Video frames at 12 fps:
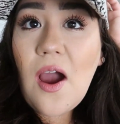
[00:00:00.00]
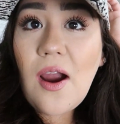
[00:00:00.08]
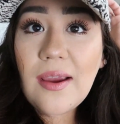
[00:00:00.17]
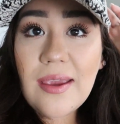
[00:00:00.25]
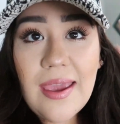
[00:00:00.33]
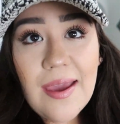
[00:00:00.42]

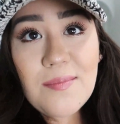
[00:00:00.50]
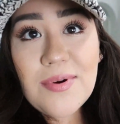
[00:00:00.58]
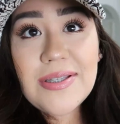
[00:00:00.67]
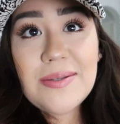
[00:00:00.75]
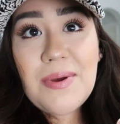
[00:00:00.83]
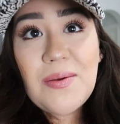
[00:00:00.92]
Our
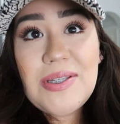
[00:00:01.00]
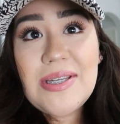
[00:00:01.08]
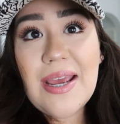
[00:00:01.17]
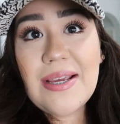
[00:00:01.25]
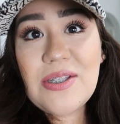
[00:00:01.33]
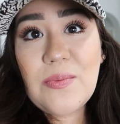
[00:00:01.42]
camera is about to
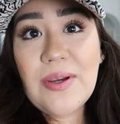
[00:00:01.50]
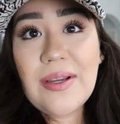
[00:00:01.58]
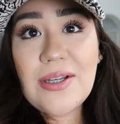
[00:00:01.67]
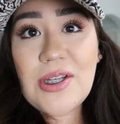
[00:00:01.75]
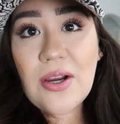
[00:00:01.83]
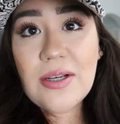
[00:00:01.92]
die, so we're
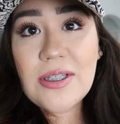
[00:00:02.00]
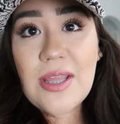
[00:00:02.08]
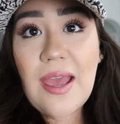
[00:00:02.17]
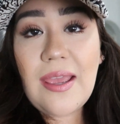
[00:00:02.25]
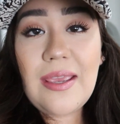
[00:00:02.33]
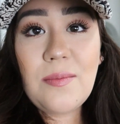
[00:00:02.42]
gonna charge
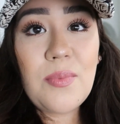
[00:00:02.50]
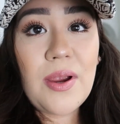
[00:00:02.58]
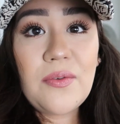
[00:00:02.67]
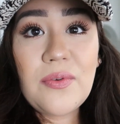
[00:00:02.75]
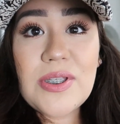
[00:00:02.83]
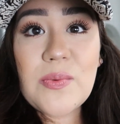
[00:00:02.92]
that, eat
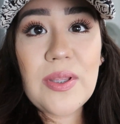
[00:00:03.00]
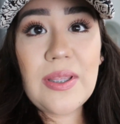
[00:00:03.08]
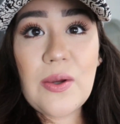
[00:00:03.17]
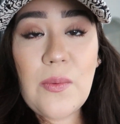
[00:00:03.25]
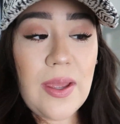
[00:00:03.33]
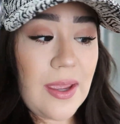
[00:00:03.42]
breakfast
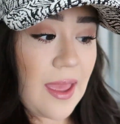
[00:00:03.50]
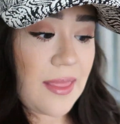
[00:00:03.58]
really quick,